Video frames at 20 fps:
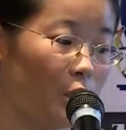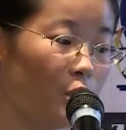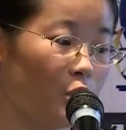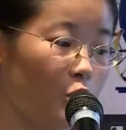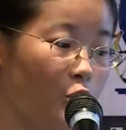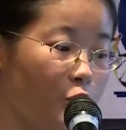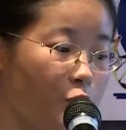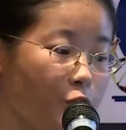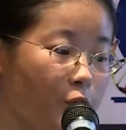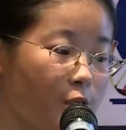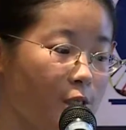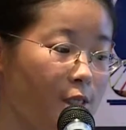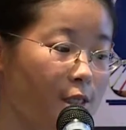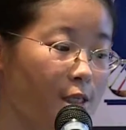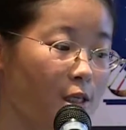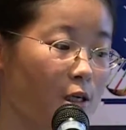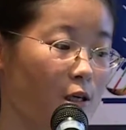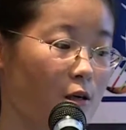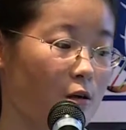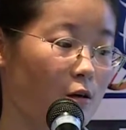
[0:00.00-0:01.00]
During
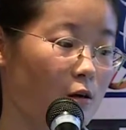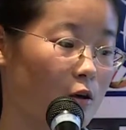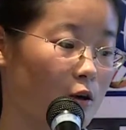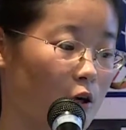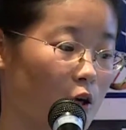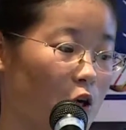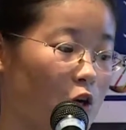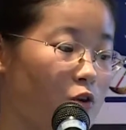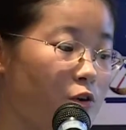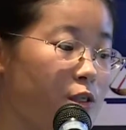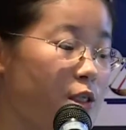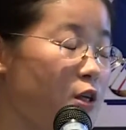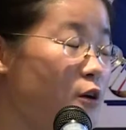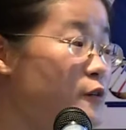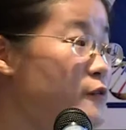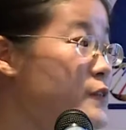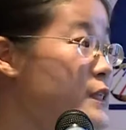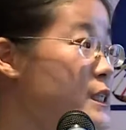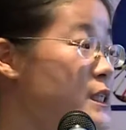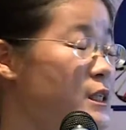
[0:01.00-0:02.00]
the growth
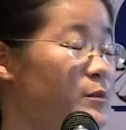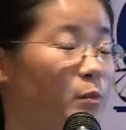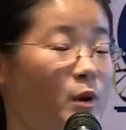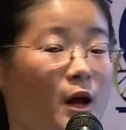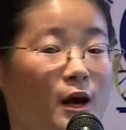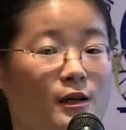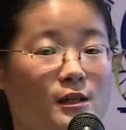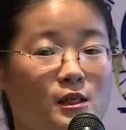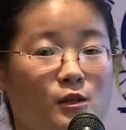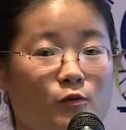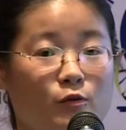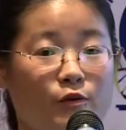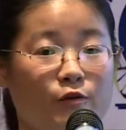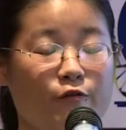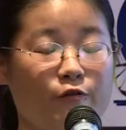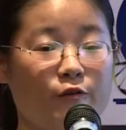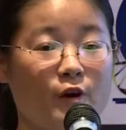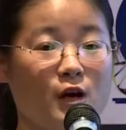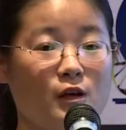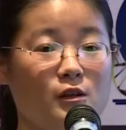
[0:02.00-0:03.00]
of these plants, we
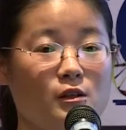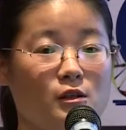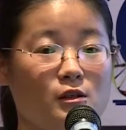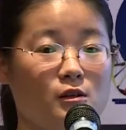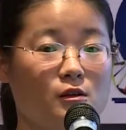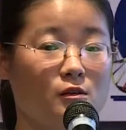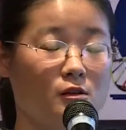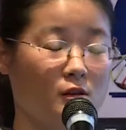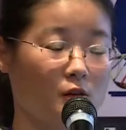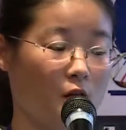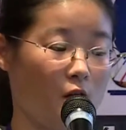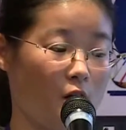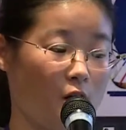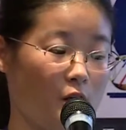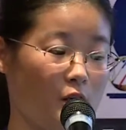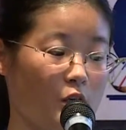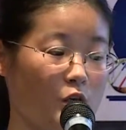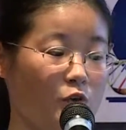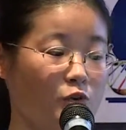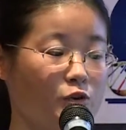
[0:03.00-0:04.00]
found an
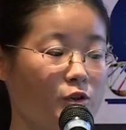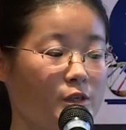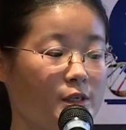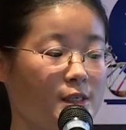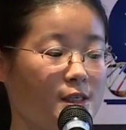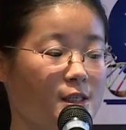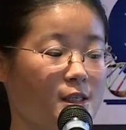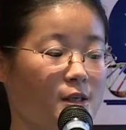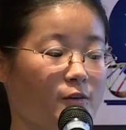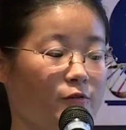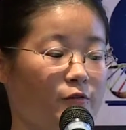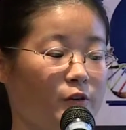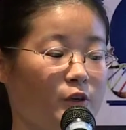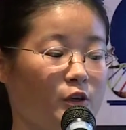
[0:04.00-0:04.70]
interesting